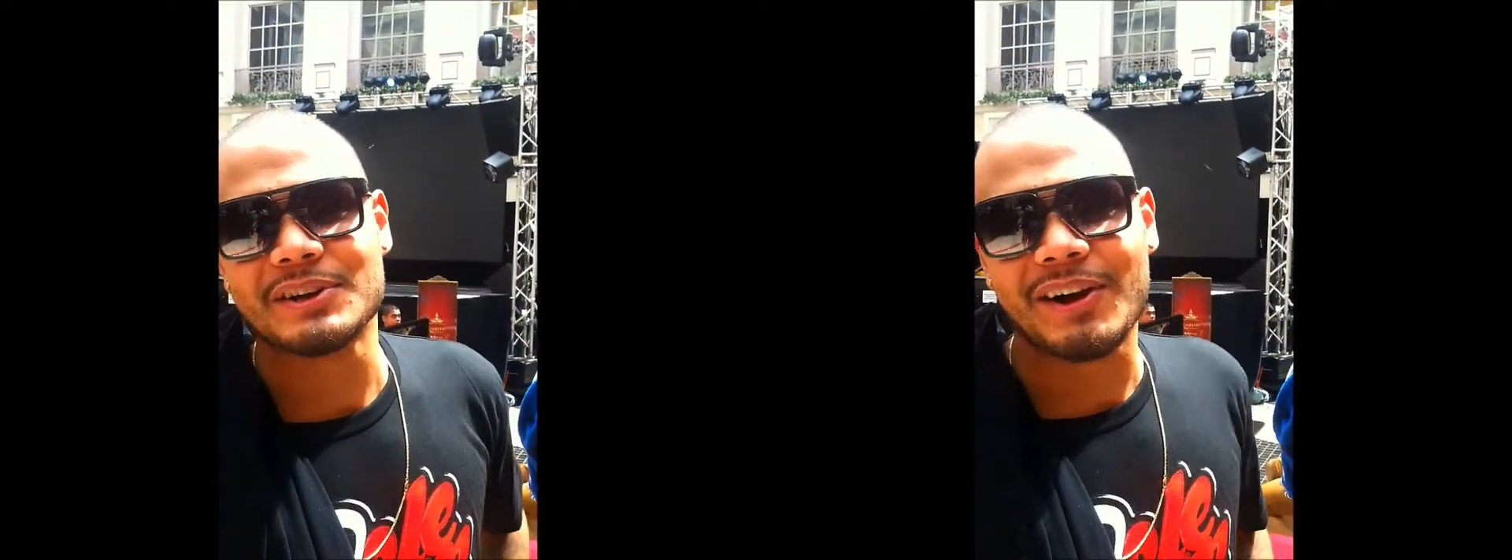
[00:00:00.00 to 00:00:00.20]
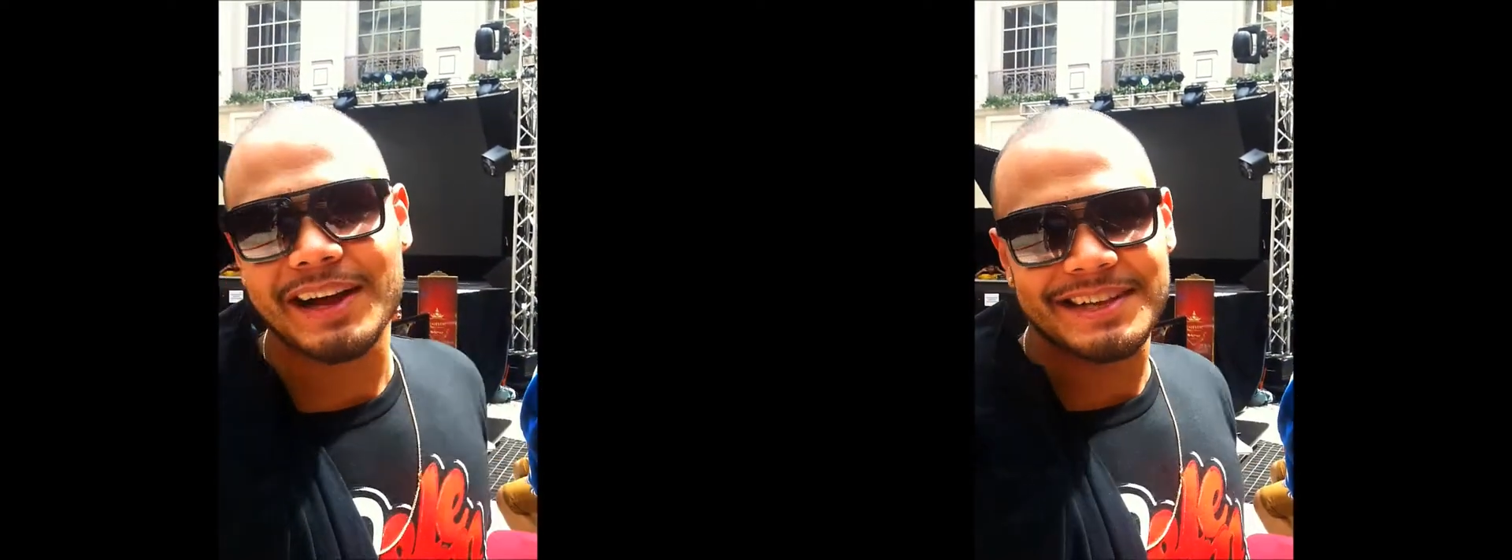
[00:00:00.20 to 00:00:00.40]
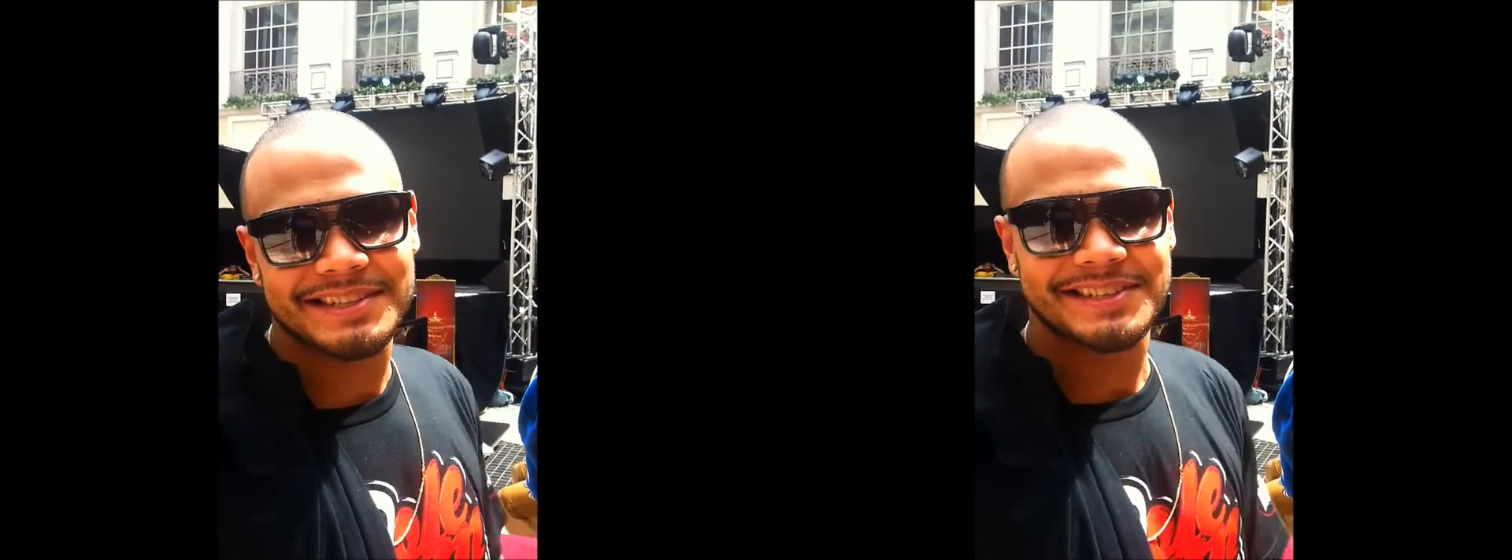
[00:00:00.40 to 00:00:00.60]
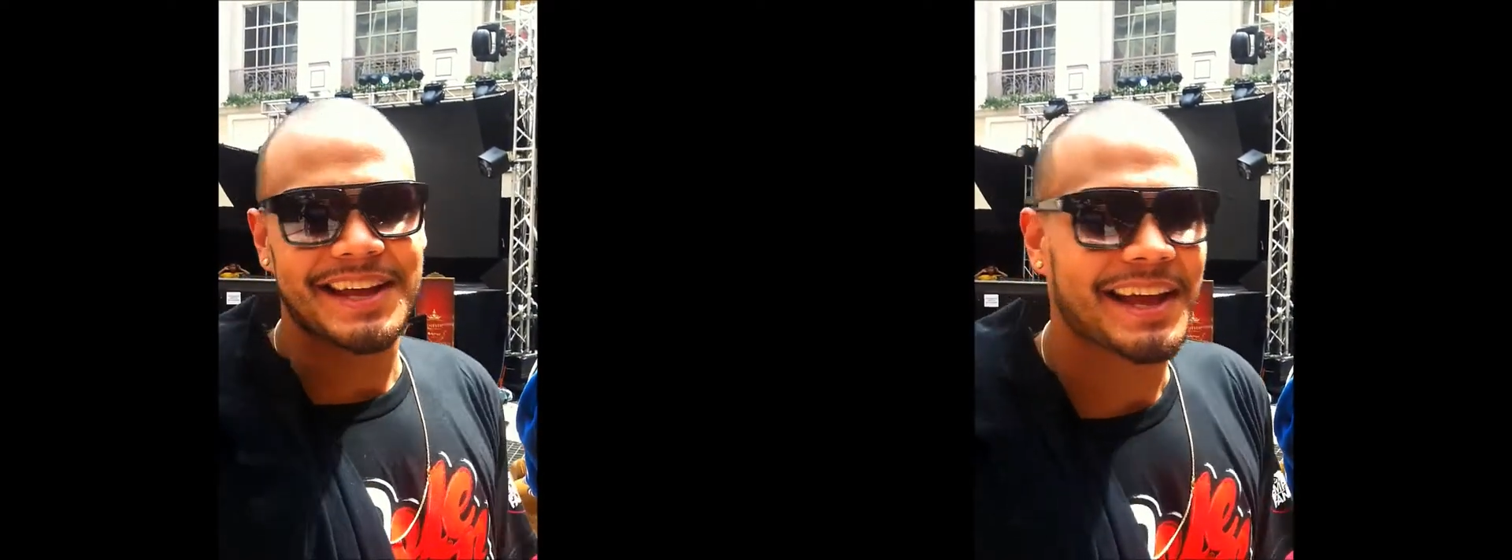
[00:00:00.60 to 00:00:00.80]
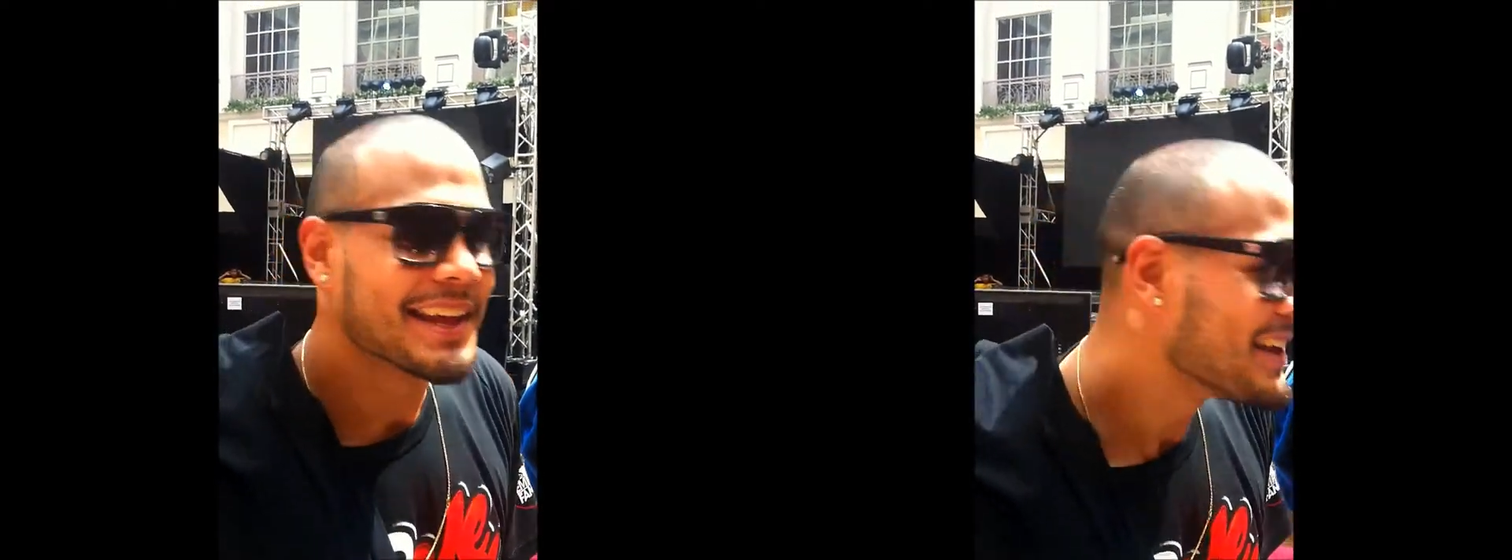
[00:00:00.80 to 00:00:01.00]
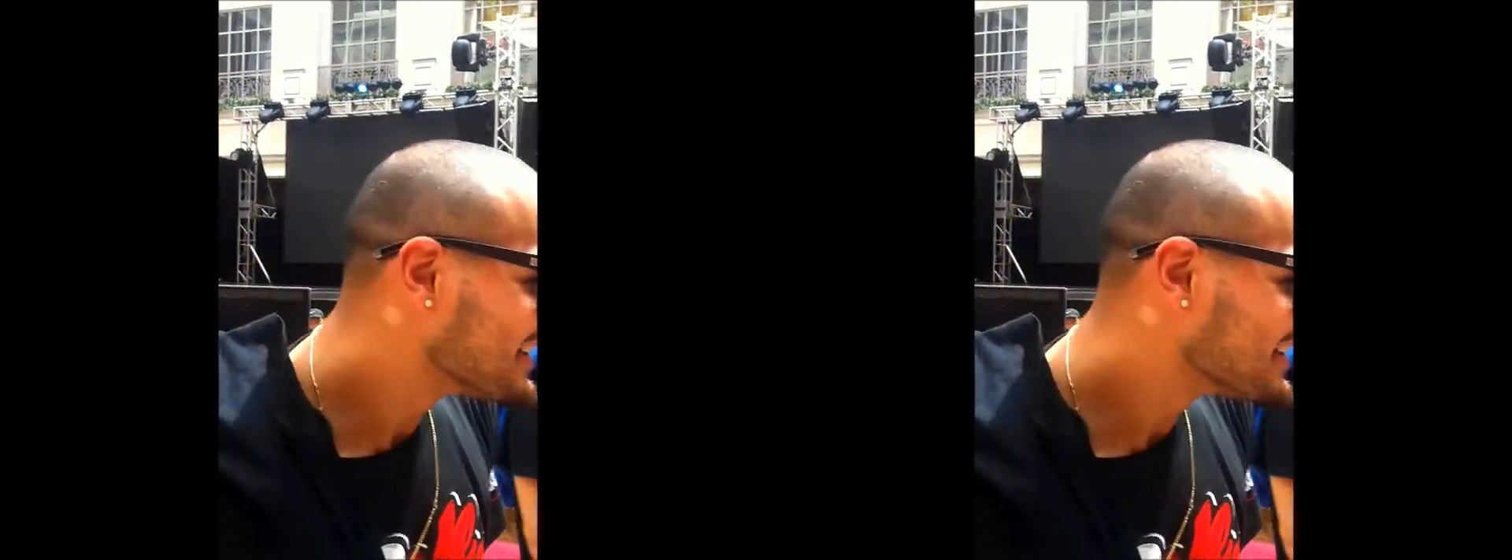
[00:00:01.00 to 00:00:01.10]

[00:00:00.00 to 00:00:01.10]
dog has his day.